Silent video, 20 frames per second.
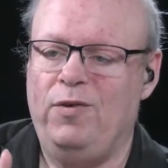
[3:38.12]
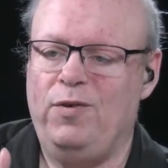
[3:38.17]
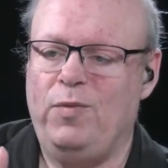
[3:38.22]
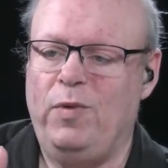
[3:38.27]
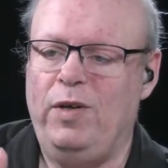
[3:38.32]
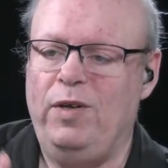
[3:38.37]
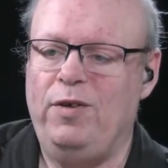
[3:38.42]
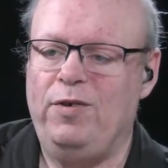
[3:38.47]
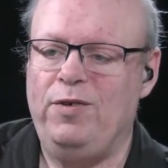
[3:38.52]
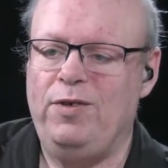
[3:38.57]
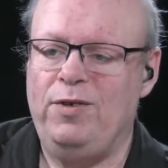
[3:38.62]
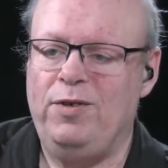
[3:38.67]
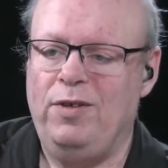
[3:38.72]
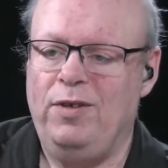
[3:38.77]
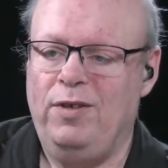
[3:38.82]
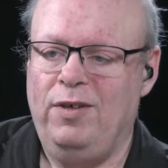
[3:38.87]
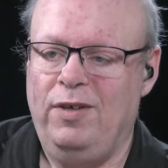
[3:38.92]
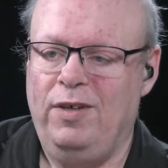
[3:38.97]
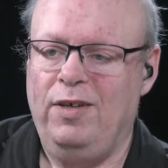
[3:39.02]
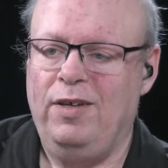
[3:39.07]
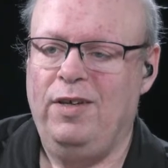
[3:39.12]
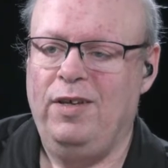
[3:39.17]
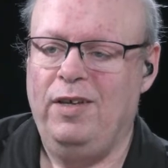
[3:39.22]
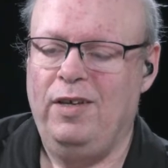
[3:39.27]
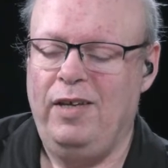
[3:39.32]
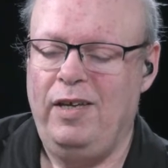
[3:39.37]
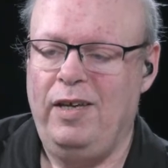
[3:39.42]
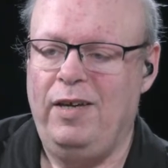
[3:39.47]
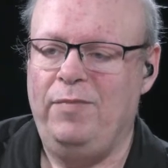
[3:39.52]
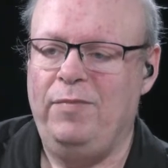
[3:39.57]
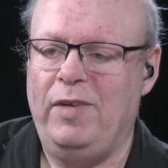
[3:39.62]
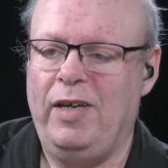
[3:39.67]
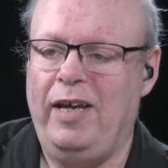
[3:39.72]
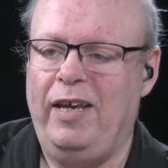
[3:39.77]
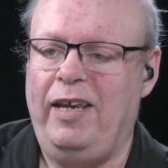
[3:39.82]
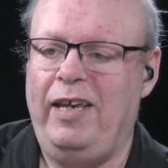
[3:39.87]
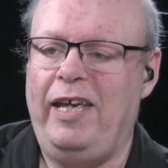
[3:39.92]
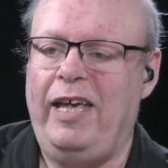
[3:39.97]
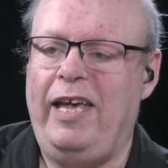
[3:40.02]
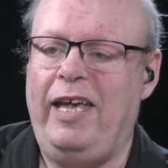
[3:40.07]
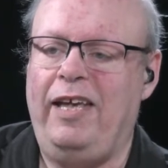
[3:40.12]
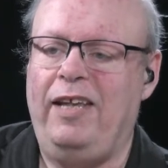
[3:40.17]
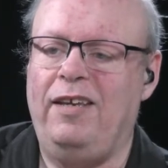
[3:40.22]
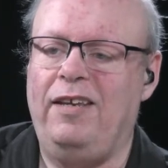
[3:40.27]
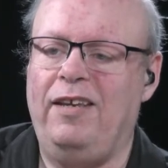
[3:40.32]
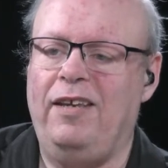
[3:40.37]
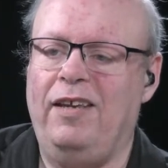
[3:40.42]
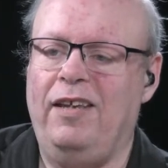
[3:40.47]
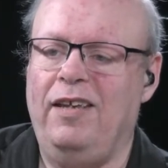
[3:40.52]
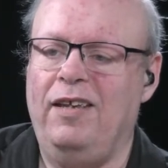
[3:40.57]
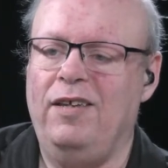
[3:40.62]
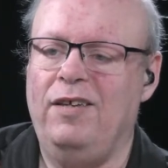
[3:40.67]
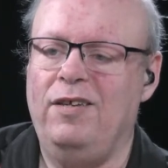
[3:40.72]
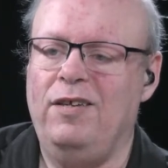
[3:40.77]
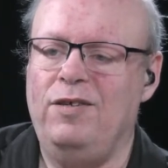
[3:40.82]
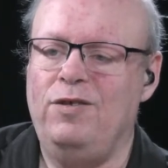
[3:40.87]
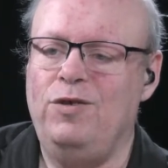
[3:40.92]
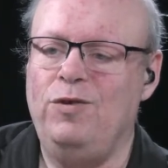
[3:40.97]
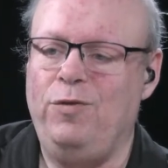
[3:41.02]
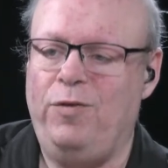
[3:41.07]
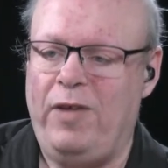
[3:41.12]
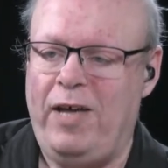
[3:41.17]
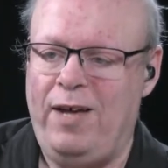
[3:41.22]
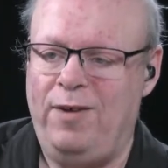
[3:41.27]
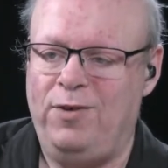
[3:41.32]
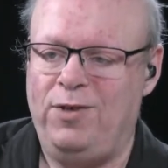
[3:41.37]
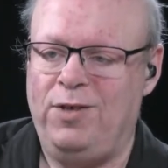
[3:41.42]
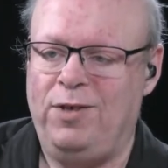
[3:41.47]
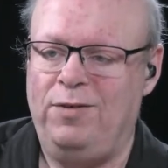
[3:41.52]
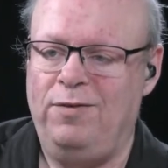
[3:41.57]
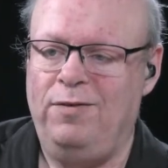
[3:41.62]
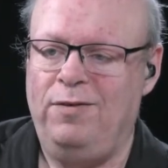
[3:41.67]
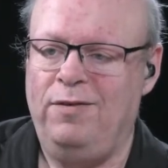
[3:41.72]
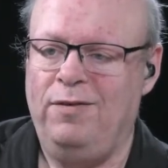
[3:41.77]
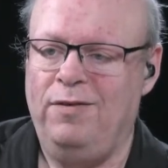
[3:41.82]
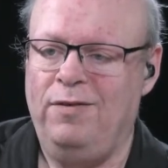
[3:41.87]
There was Windows. Yep, 98, 2000.